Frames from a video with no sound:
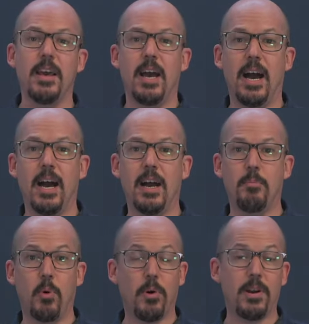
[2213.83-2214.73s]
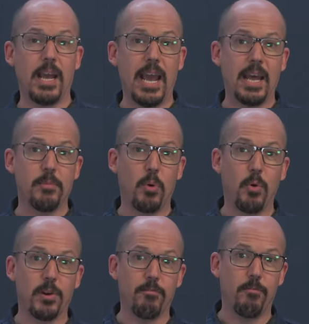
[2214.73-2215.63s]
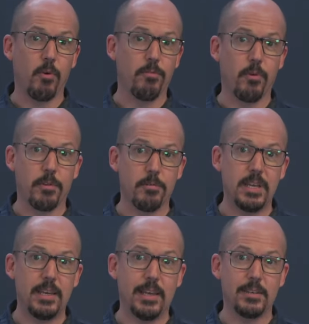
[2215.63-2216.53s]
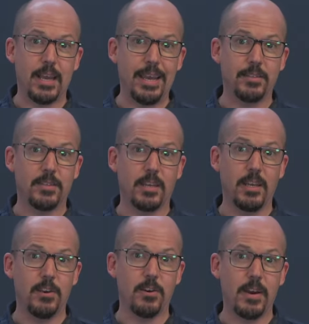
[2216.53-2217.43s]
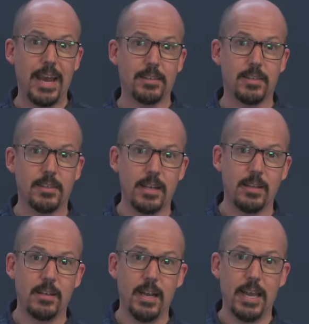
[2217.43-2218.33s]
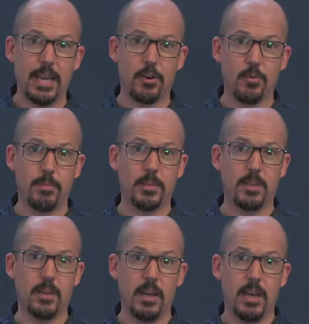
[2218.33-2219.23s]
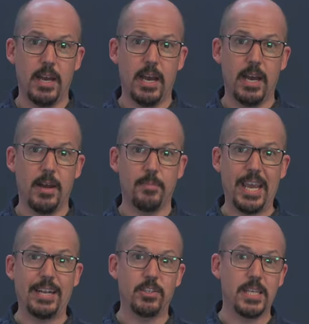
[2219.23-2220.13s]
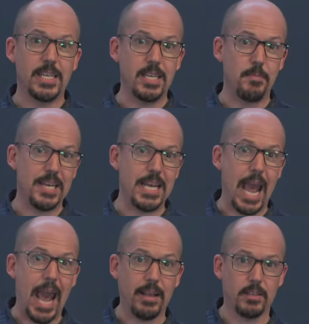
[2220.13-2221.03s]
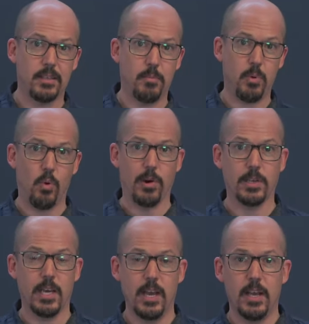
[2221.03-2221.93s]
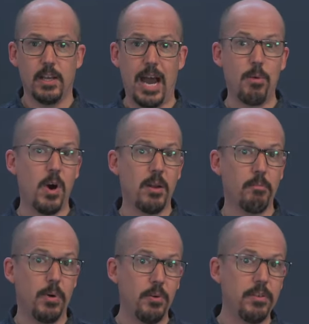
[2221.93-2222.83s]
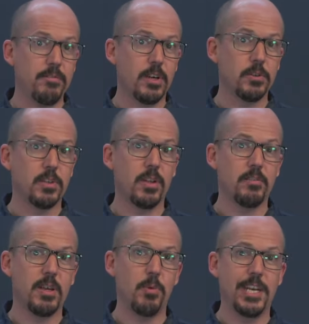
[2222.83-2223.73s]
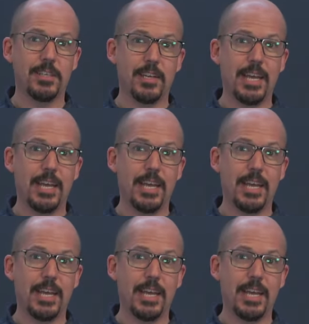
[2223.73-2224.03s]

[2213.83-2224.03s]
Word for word: uh, port, and port four four three is a secure S S L encrypted um, H T T P S port. I want both of those so that if someone doesn't